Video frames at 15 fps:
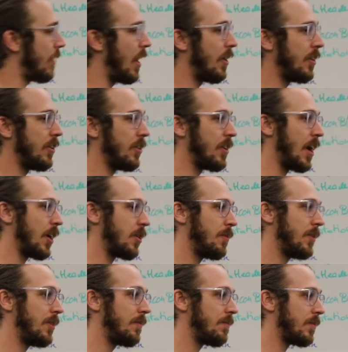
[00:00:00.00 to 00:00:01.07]
validator
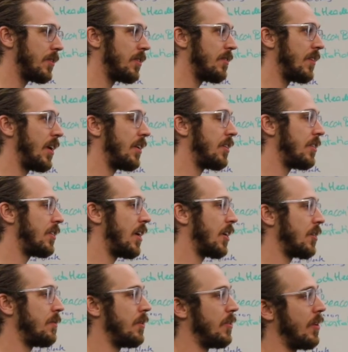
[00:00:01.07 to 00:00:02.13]
document, and the validator
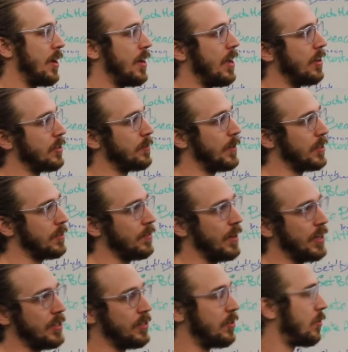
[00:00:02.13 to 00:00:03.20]
document right now
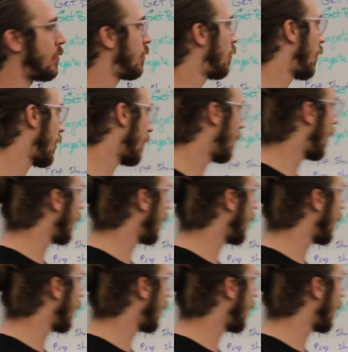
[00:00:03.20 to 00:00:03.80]
specifies what the